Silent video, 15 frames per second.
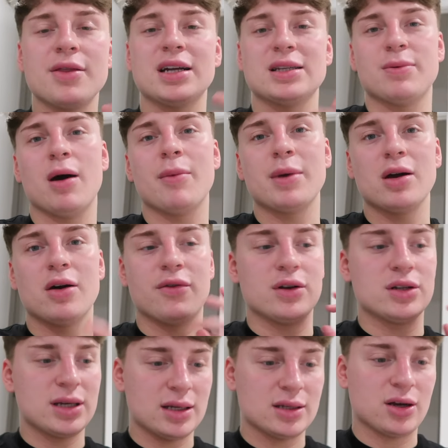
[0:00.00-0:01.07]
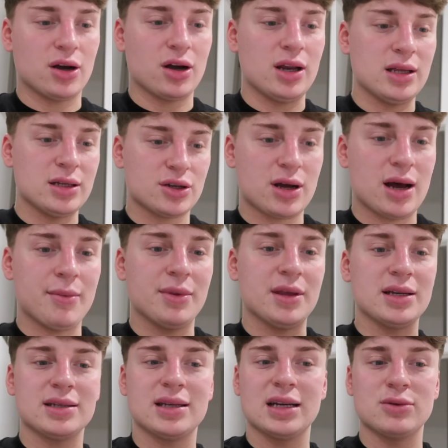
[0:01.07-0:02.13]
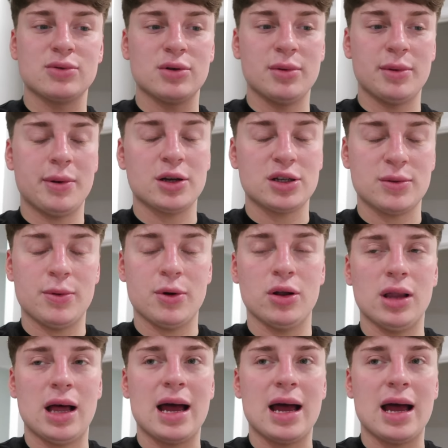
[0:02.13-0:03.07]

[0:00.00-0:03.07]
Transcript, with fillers: that's pop me over on TikTok and Instagram, these things wouldn't be possible.